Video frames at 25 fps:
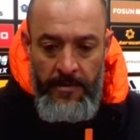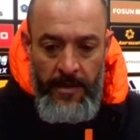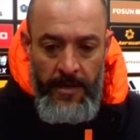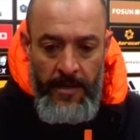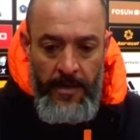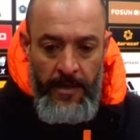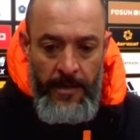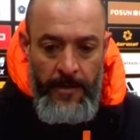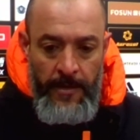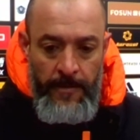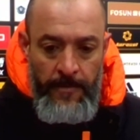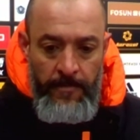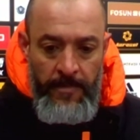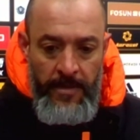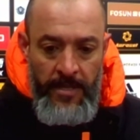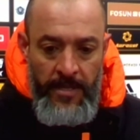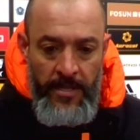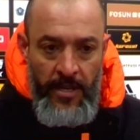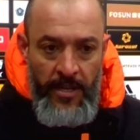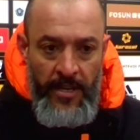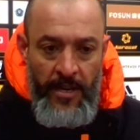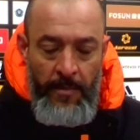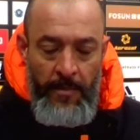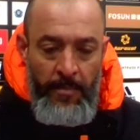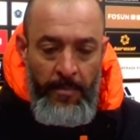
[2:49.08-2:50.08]
uh, he's
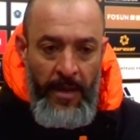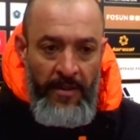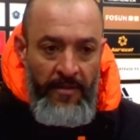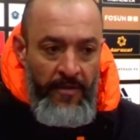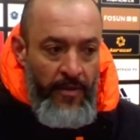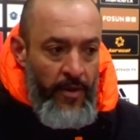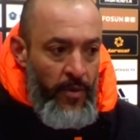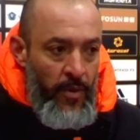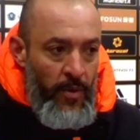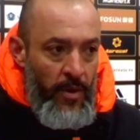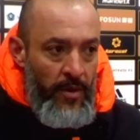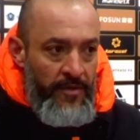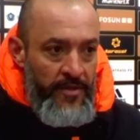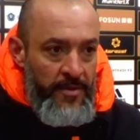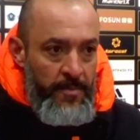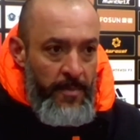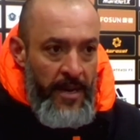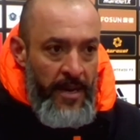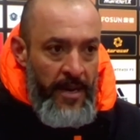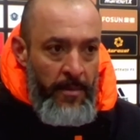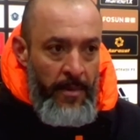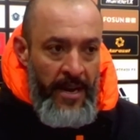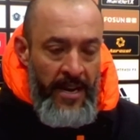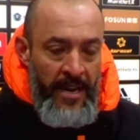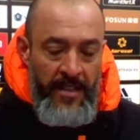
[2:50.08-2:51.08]
gonna play for wolves
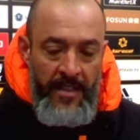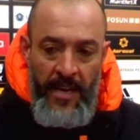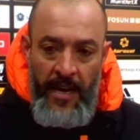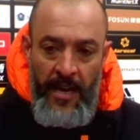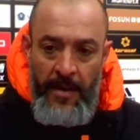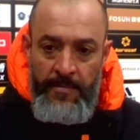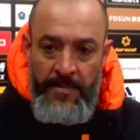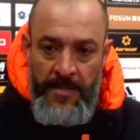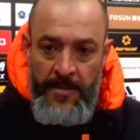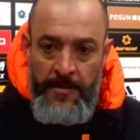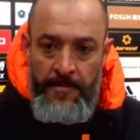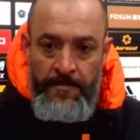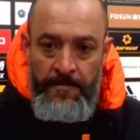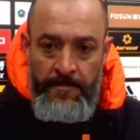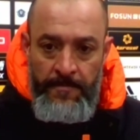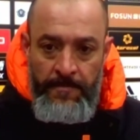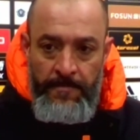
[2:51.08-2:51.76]
many many times